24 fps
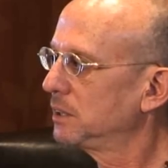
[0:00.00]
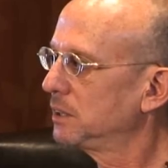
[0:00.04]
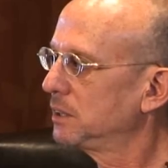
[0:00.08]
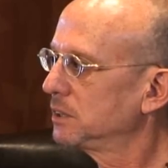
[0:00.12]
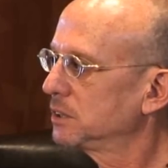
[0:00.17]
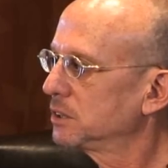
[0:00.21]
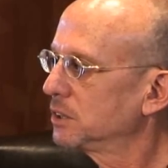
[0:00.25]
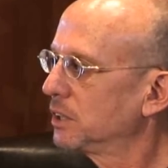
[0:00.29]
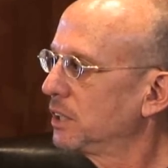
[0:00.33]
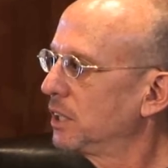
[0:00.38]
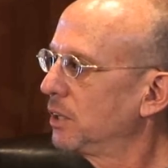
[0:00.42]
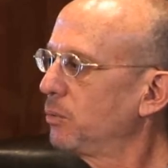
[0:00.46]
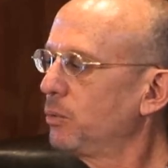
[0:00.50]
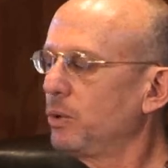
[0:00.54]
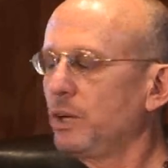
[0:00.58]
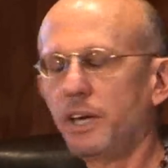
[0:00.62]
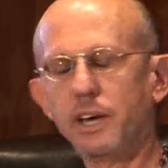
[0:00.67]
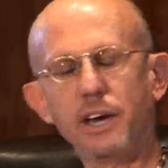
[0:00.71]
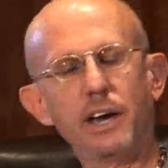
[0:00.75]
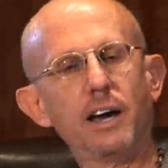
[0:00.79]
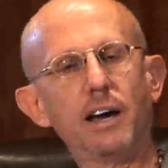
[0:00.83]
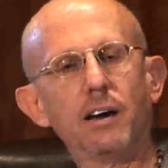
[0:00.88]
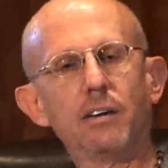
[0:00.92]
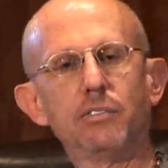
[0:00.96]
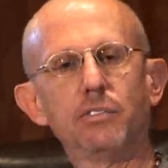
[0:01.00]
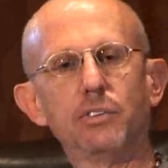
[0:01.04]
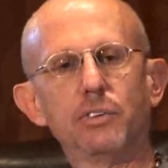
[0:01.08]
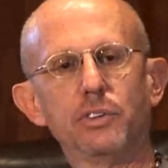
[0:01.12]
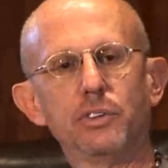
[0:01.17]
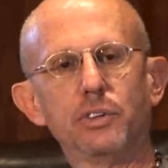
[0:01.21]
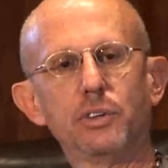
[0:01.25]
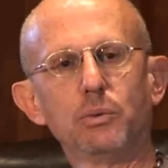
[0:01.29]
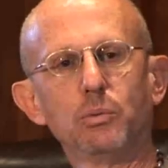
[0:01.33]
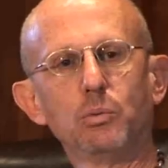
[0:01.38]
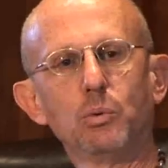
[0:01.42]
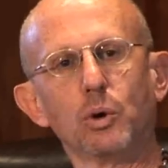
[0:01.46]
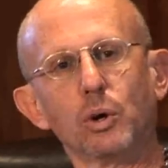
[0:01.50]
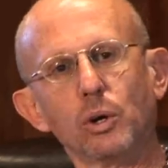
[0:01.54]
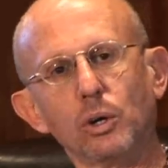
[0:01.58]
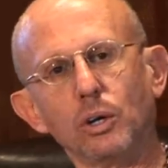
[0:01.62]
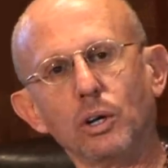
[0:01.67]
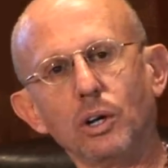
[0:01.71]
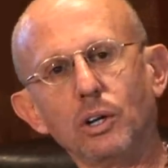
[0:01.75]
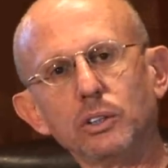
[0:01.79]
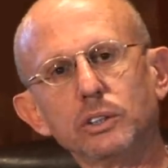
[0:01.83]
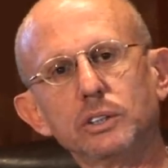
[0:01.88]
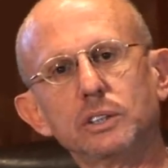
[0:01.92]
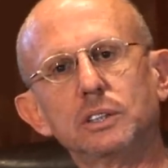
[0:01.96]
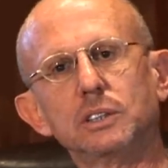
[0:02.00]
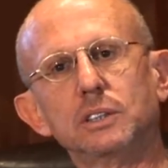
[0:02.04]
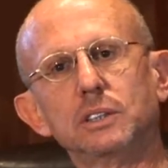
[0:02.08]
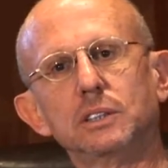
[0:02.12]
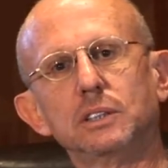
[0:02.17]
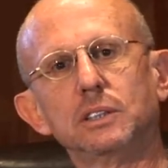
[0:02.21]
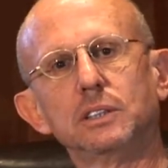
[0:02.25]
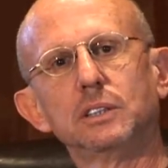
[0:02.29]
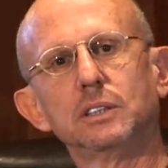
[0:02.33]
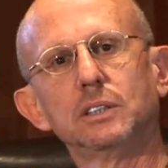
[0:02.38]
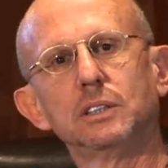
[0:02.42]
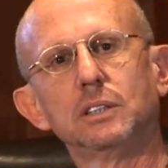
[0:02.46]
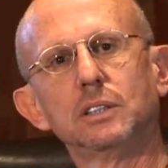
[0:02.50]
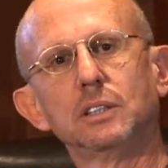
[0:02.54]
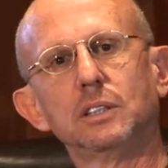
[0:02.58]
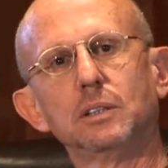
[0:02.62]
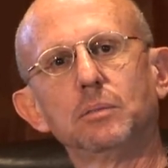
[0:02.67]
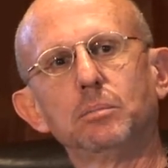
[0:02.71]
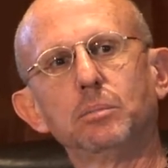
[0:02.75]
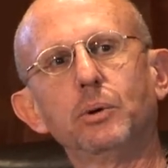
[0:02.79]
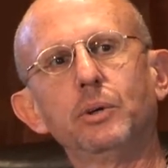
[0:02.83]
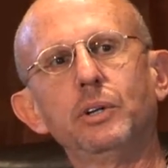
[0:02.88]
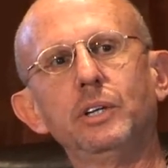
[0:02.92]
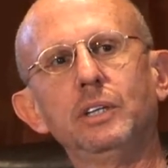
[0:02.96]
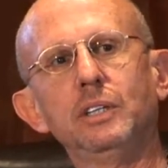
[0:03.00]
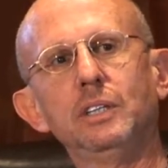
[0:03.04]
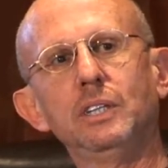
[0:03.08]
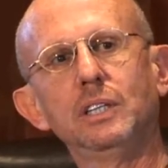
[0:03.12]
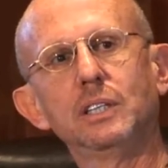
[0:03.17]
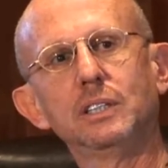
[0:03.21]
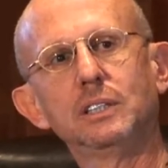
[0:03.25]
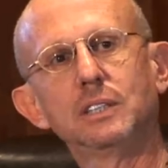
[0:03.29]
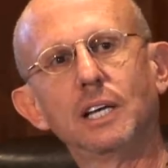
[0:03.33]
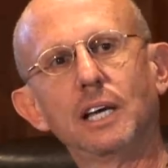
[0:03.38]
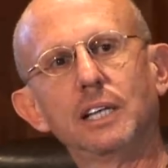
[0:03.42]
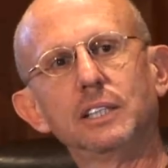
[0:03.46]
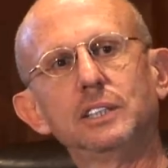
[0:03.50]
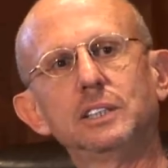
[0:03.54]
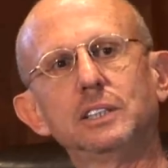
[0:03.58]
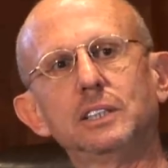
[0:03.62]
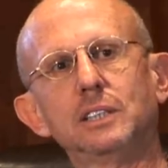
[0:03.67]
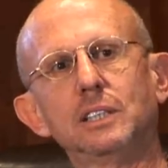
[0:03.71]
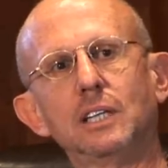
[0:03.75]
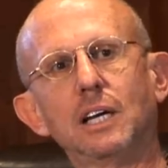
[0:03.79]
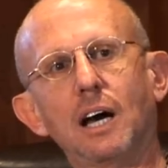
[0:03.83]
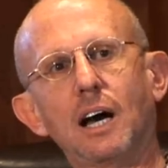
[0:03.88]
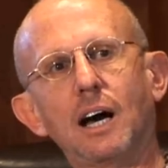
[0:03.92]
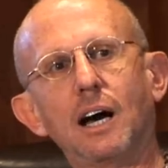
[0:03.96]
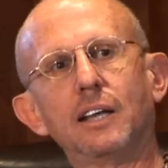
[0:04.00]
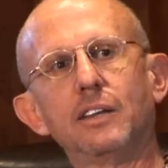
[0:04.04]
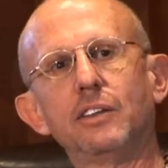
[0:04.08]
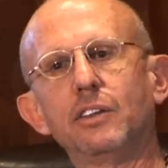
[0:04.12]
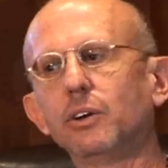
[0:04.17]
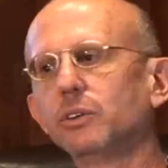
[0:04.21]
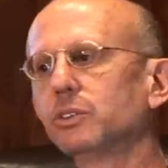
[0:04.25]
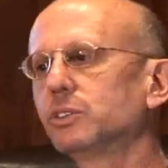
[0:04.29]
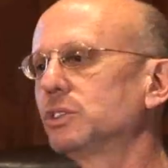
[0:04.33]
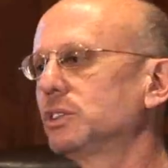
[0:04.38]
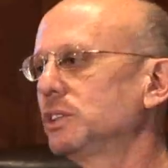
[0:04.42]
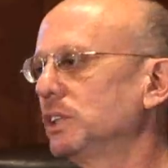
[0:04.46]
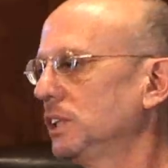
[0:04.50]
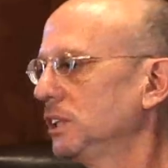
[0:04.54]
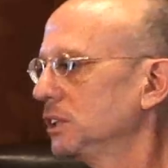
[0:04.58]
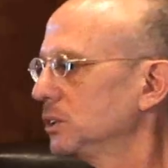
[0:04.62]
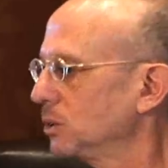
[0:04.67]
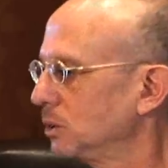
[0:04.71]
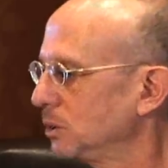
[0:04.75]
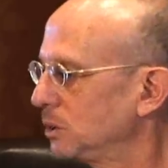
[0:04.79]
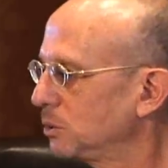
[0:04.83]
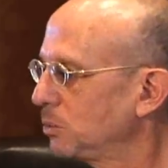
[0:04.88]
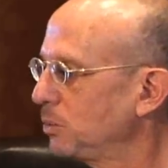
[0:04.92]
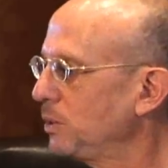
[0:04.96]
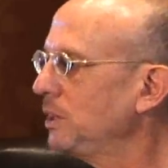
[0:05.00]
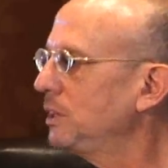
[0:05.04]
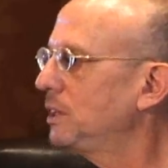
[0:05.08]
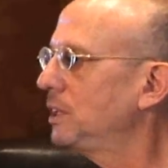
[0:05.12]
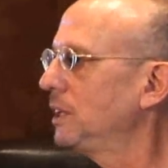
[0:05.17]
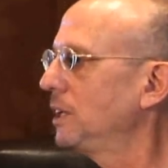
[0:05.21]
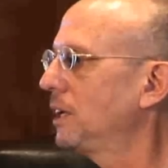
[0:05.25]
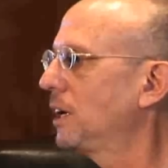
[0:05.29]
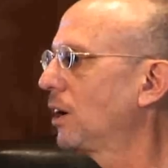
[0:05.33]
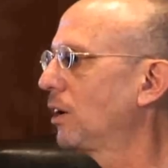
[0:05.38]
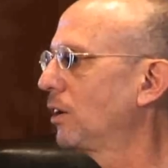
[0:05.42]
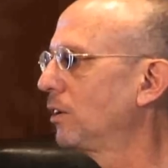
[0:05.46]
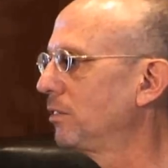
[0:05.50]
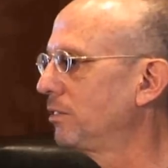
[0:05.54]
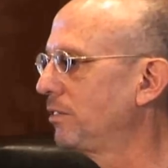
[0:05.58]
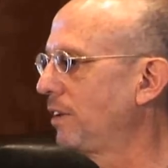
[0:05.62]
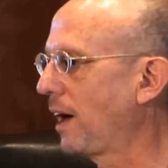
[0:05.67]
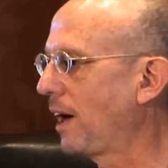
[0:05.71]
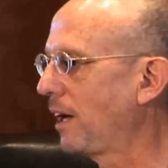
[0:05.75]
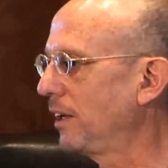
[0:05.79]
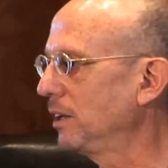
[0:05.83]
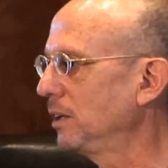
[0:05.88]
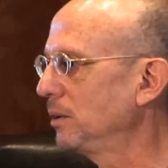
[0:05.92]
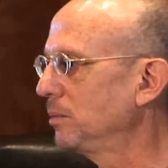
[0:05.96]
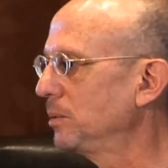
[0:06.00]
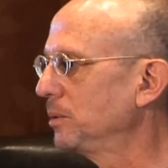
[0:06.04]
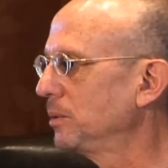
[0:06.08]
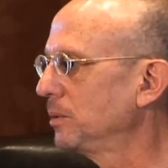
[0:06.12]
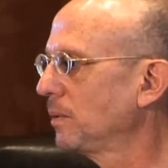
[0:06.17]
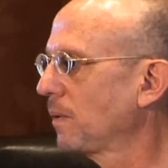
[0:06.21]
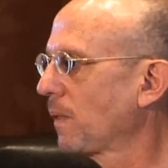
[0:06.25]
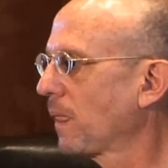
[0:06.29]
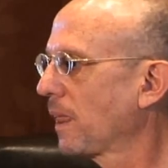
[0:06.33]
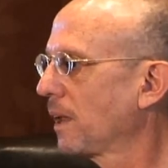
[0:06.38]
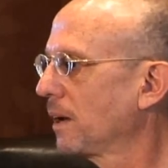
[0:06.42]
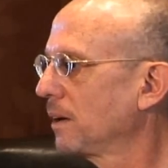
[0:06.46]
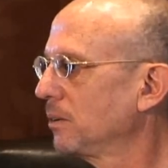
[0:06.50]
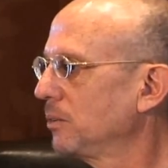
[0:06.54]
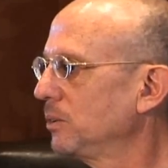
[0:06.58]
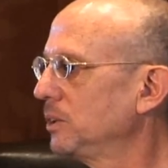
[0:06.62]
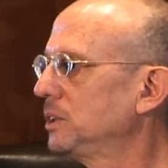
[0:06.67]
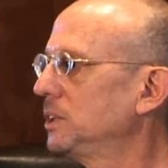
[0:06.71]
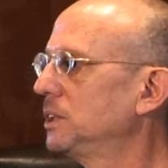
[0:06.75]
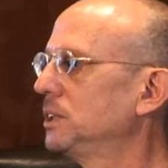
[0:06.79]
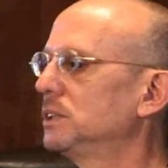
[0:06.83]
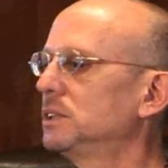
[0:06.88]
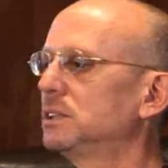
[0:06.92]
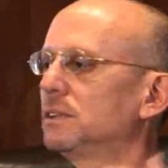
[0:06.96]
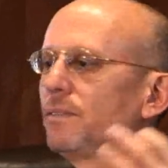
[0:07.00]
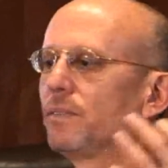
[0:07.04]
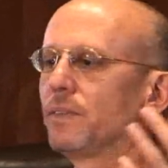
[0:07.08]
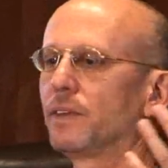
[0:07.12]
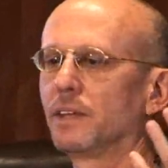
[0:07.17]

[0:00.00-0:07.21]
so that we have the world putting the attention on those things which we think are valuable, which is